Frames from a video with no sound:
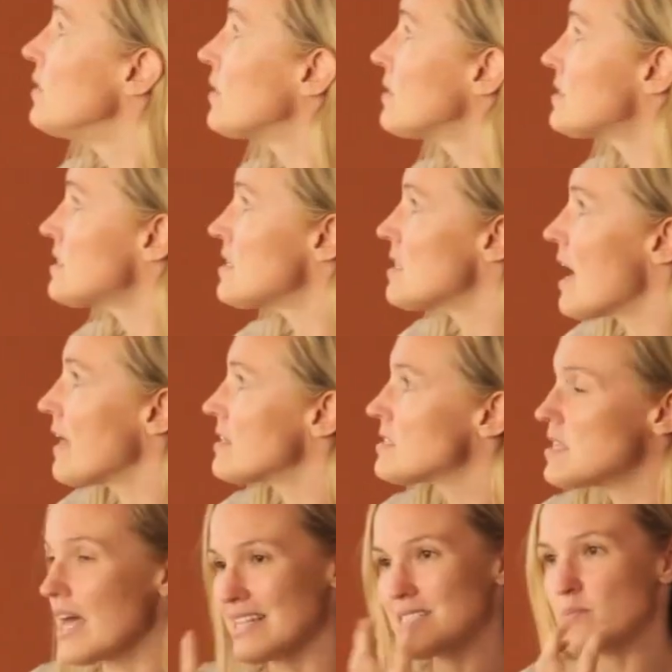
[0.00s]
You can see that
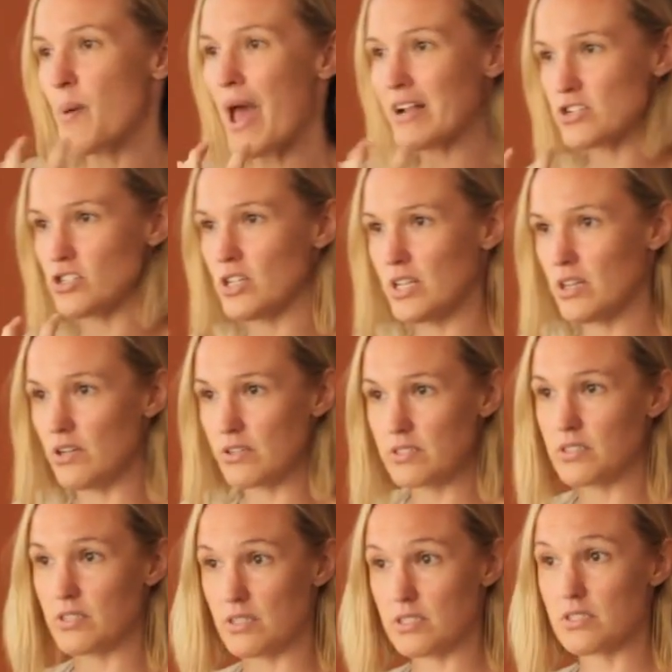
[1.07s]
spatulate look
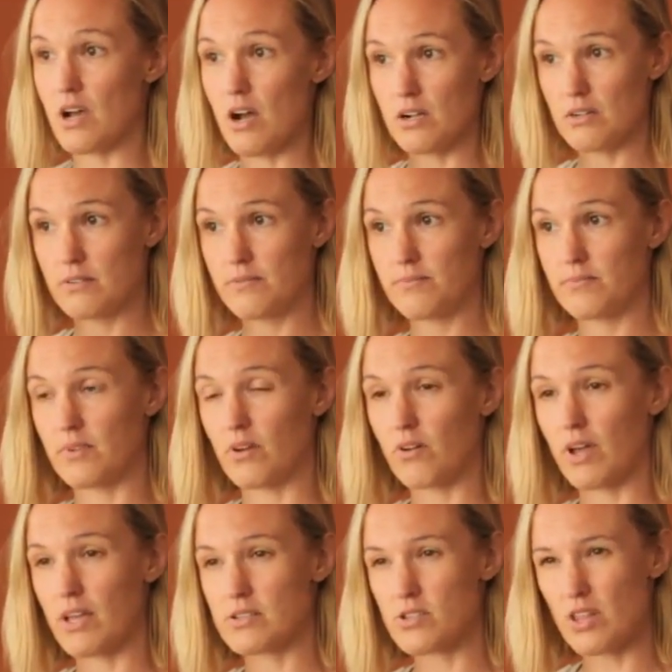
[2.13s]
to the tongue.
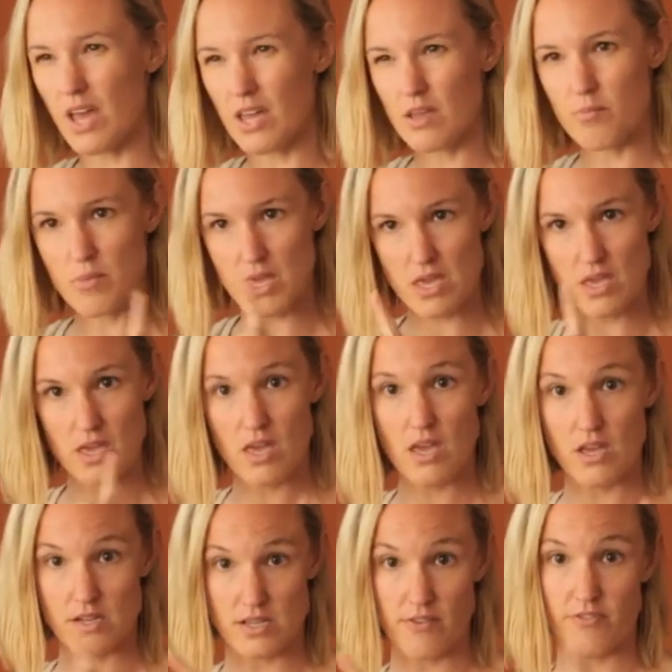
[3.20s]
Okay, so that can be
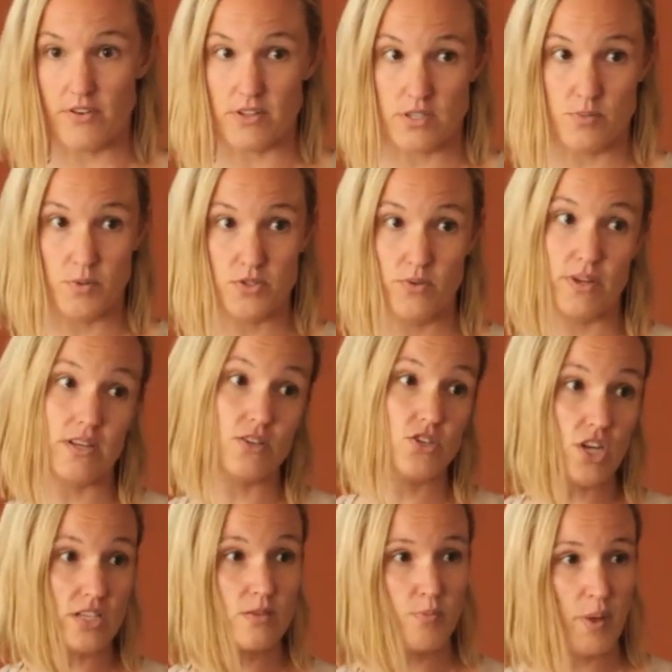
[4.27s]
a difference between
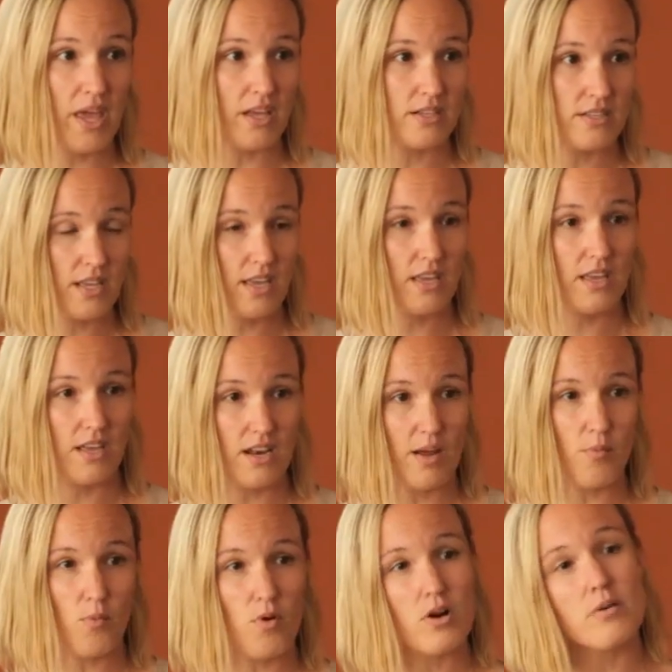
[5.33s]
just panting and
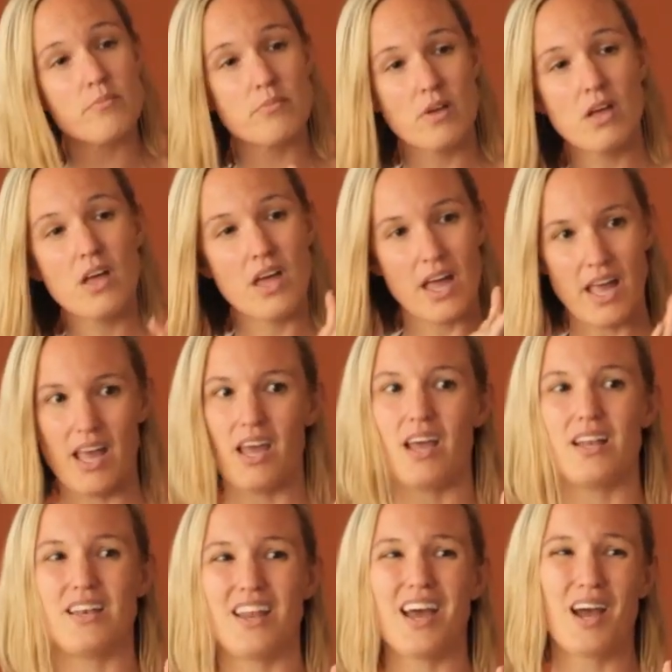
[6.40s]
I'm warm,
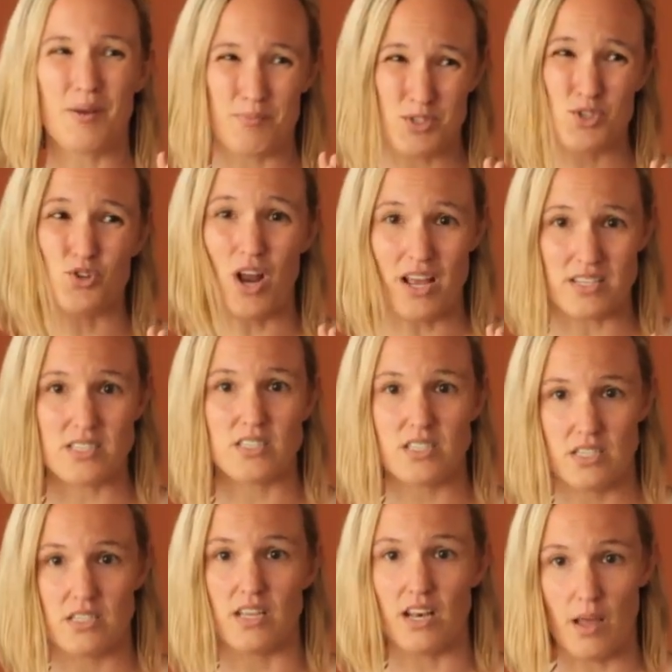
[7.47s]
and I'm
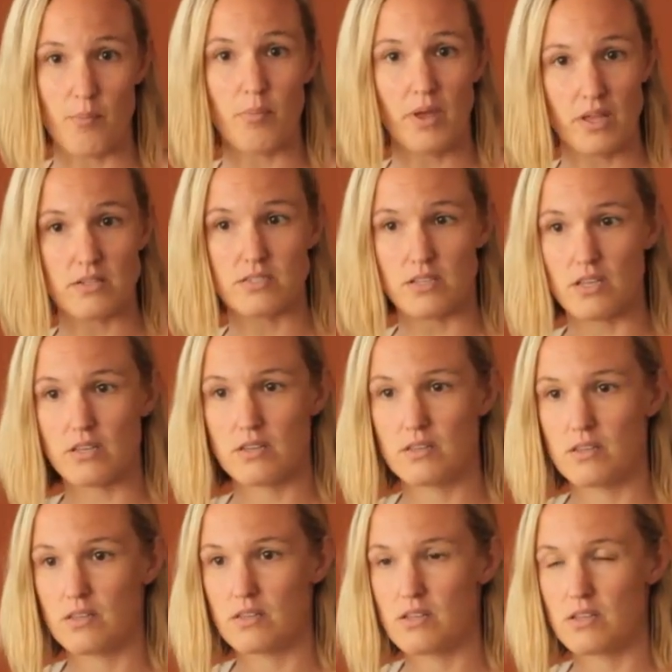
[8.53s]
stressed and I'm panting.
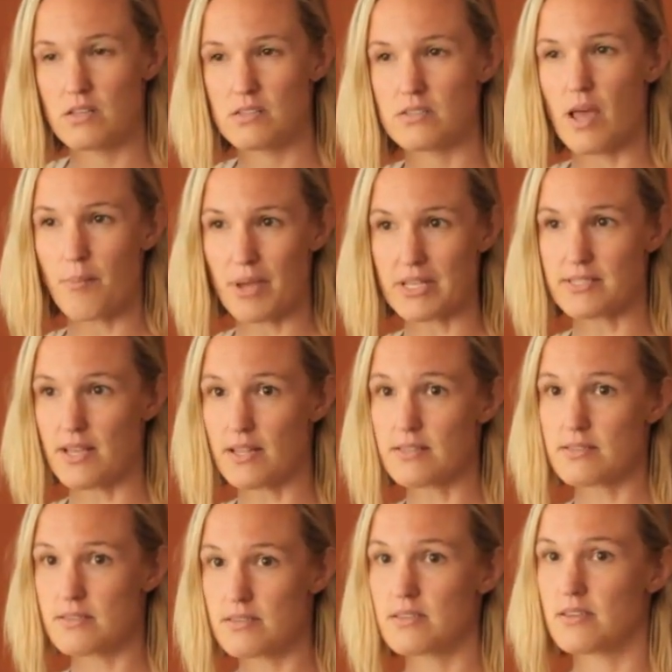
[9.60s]
Does that make
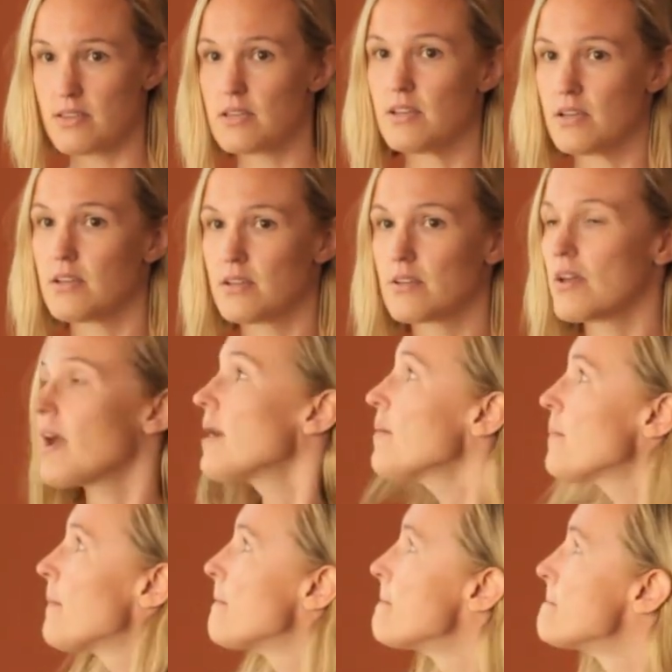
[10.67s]
sense?
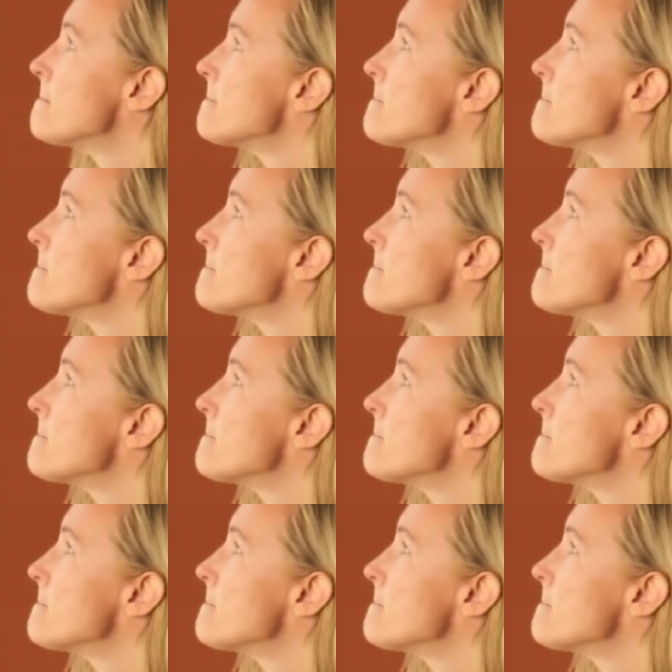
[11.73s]
Okay?